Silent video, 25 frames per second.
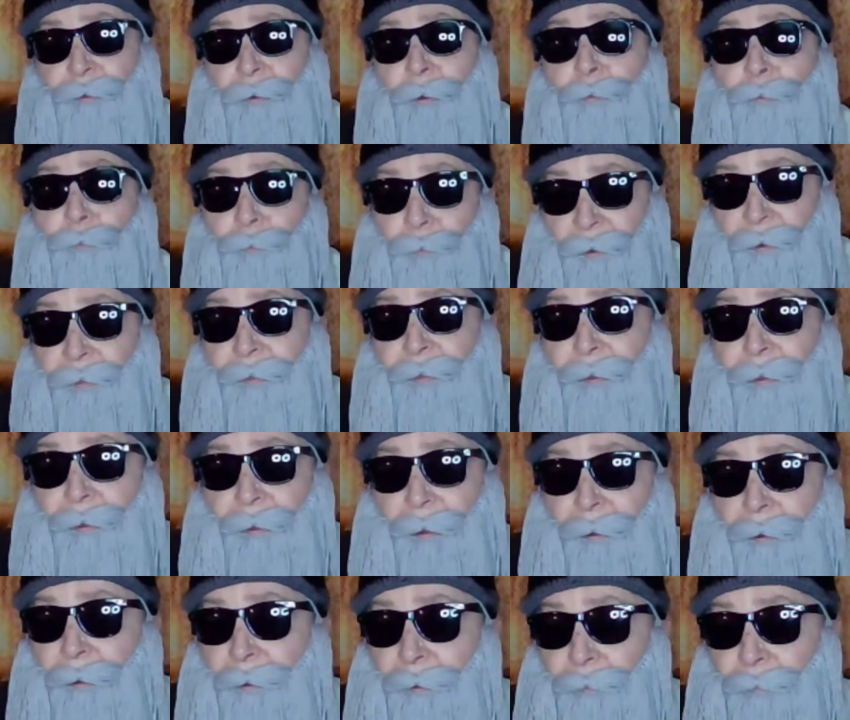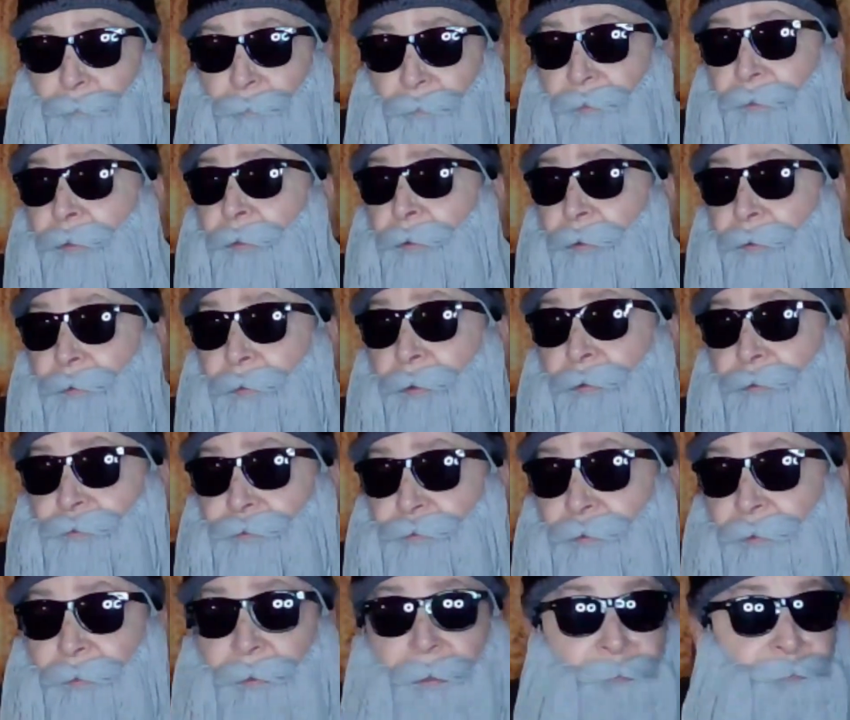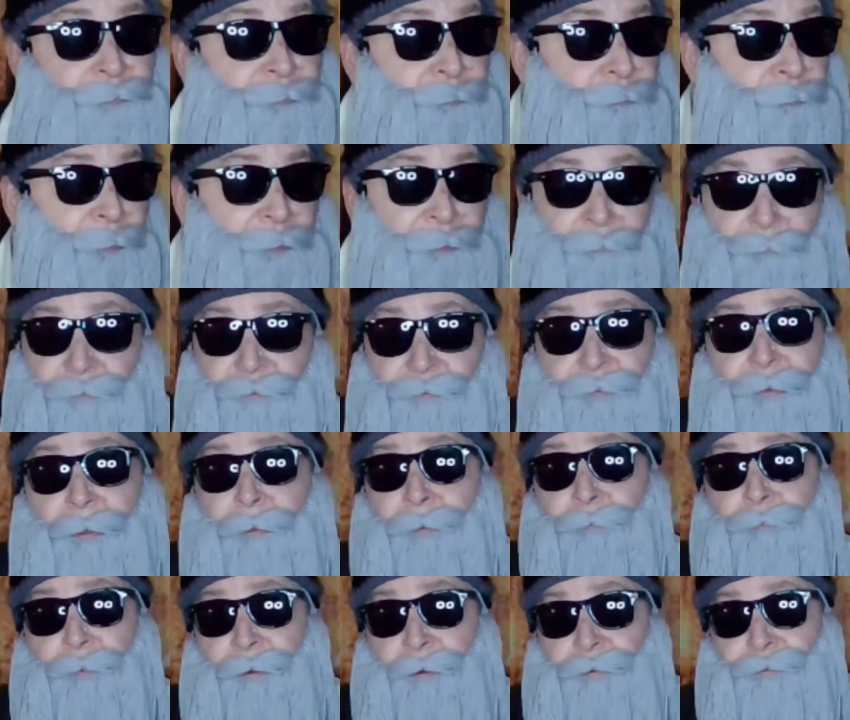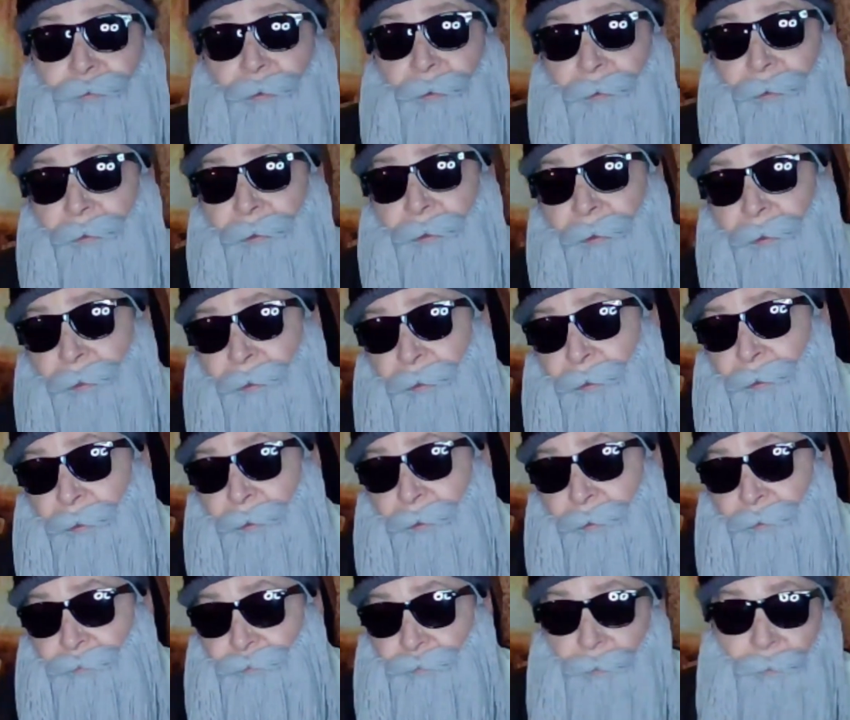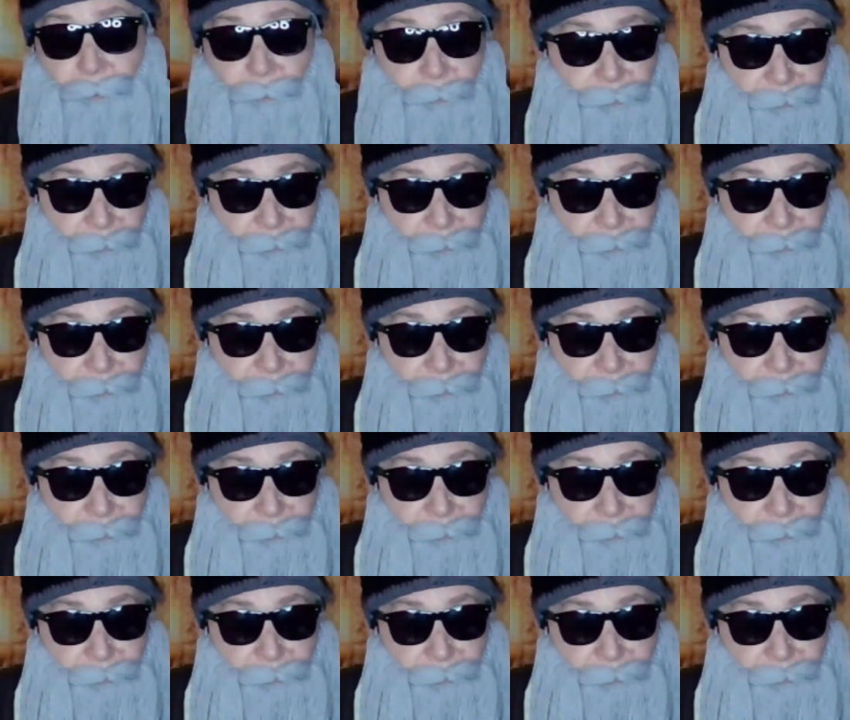where they are within a dungeon. That's the way it was done originally. So